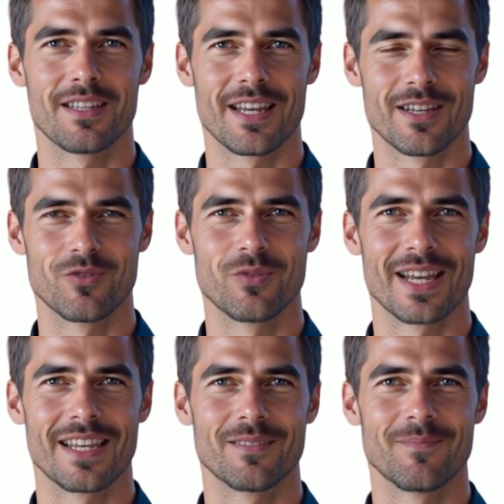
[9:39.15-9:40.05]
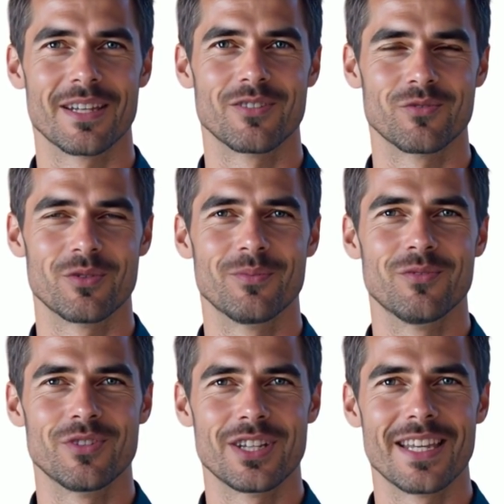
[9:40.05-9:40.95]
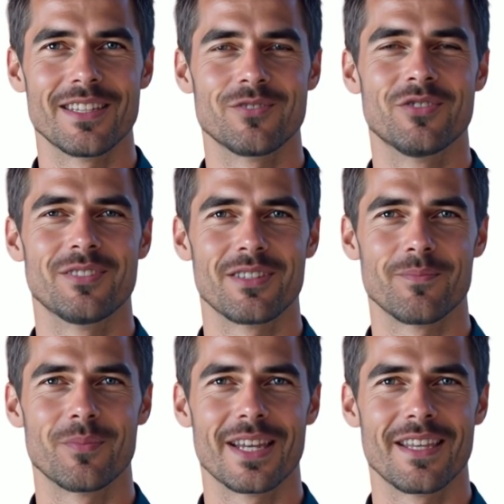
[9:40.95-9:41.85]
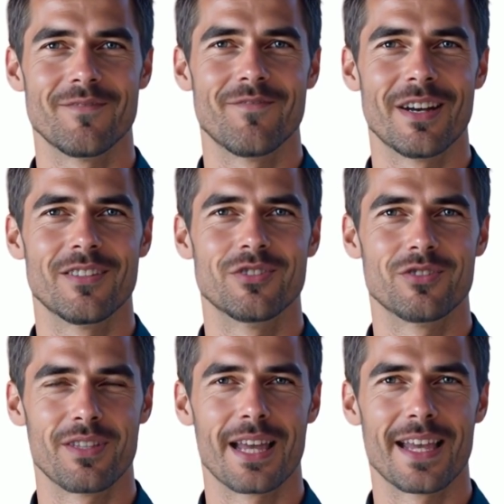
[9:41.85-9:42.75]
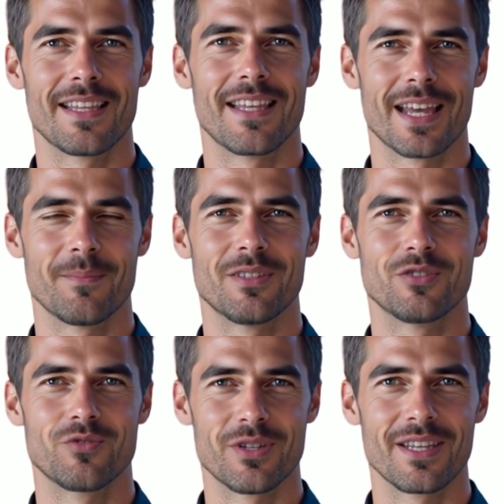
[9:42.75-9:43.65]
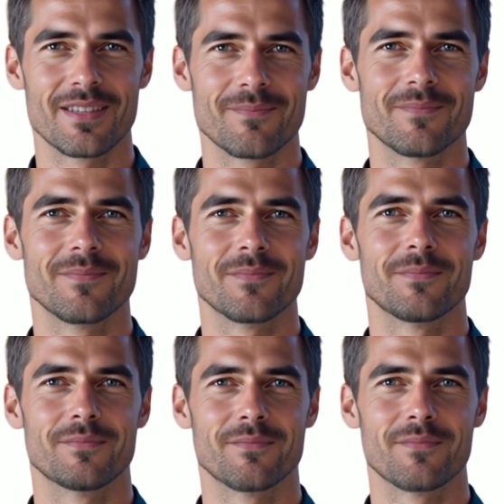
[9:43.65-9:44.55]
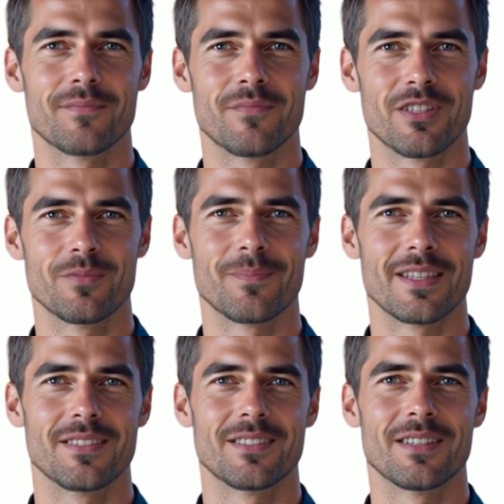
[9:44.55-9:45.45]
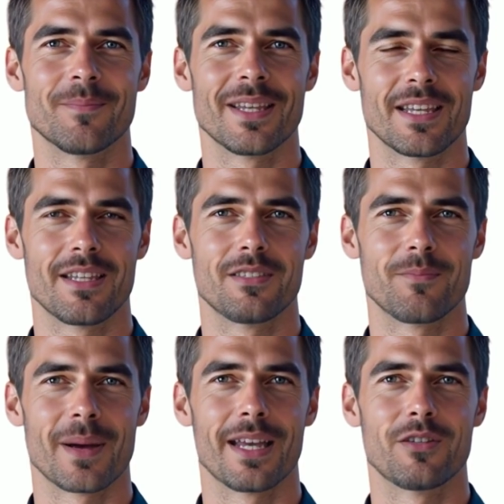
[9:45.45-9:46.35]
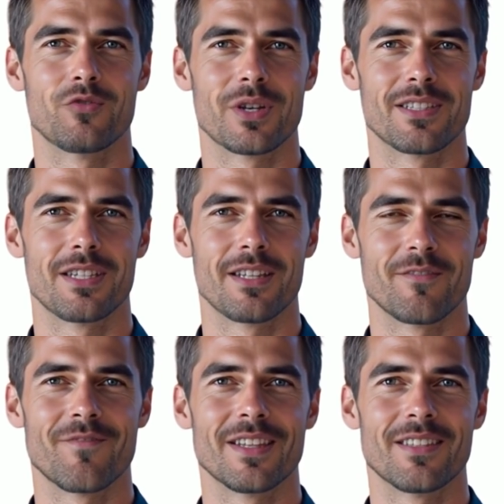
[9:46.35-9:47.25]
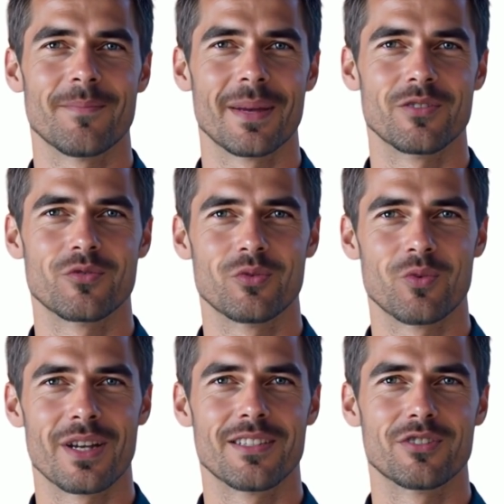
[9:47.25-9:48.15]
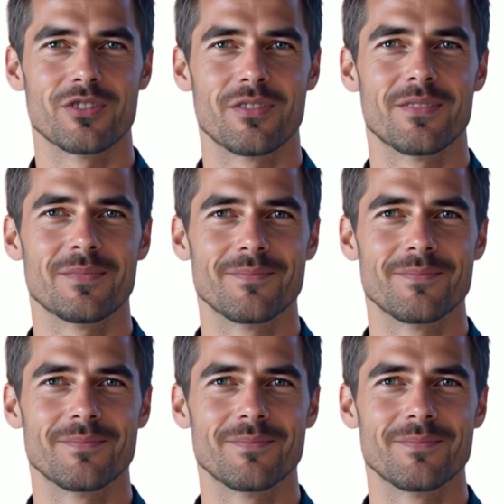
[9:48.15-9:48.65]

can create measurable changes in brain function and chemistry. Dispenza begins by addressing a fundamental question.